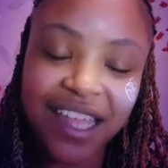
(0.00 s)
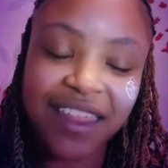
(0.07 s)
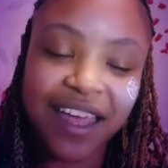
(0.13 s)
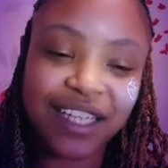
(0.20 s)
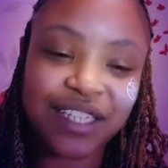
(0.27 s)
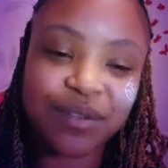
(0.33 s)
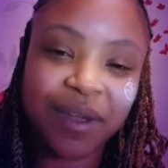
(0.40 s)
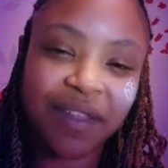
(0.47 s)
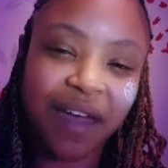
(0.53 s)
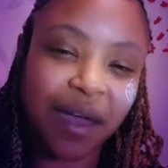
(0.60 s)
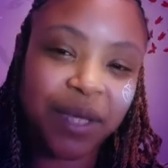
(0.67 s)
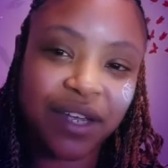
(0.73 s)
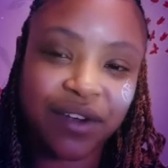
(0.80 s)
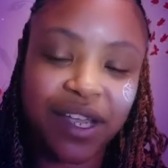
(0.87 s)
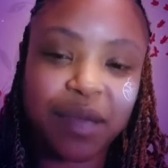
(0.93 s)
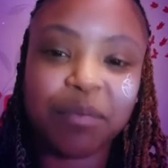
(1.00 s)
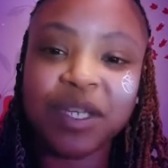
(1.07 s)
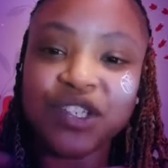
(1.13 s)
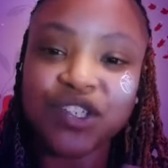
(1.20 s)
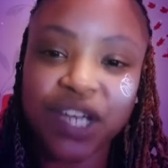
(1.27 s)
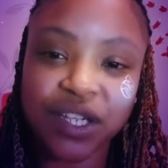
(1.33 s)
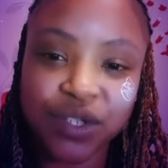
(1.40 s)
That's the way that I'm hearing it.
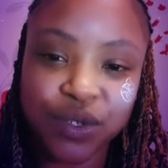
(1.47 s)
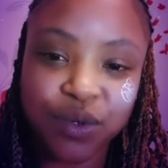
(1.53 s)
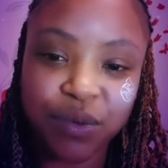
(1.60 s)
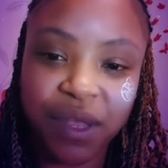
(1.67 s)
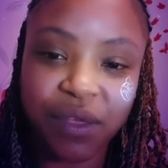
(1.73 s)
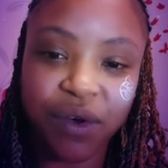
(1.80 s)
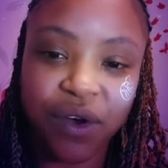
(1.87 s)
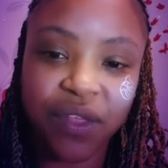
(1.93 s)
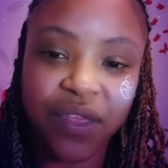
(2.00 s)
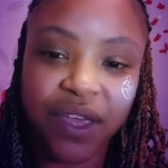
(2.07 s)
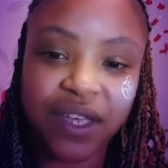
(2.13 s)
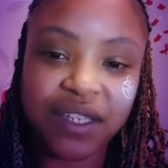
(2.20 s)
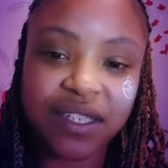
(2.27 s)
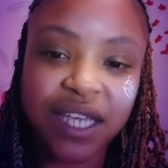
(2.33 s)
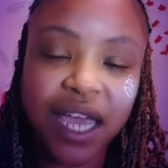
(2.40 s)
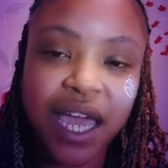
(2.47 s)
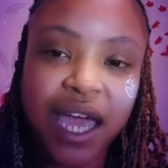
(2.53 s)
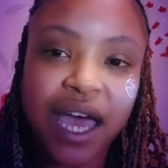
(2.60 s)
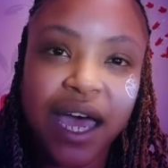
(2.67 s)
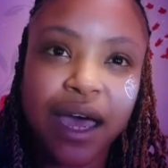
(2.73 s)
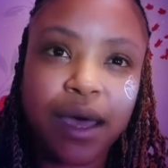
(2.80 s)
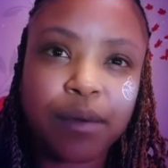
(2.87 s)
Be gentle with others,
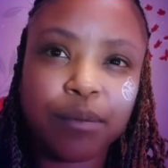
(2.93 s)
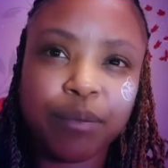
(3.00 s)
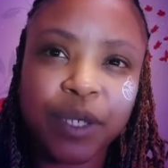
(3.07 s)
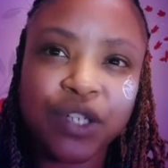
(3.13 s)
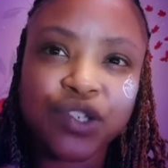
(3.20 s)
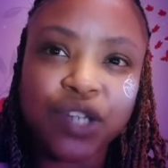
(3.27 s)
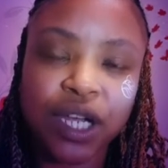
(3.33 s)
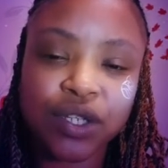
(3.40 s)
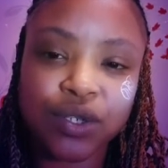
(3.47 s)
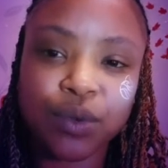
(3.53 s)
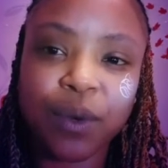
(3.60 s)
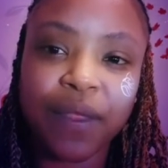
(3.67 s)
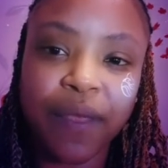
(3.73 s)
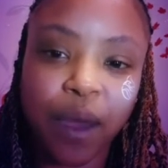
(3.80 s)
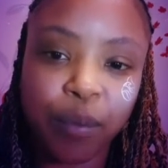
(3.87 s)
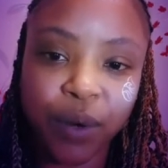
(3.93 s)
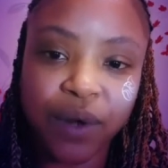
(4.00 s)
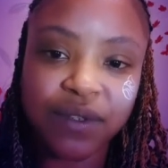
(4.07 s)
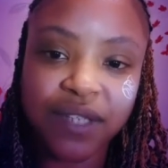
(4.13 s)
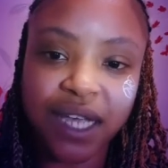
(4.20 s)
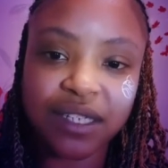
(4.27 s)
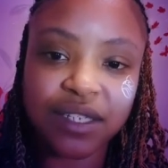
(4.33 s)
be gentle with their
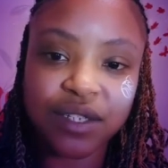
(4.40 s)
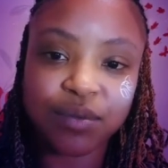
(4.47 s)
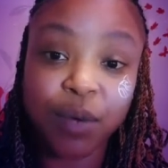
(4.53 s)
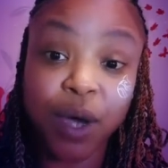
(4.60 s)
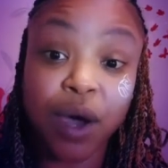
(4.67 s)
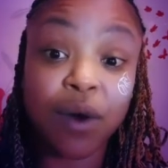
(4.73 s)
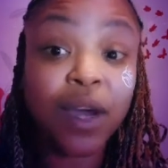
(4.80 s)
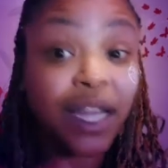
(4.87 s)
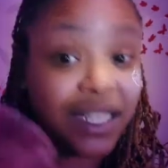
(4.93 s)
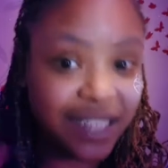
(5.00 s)
process as well.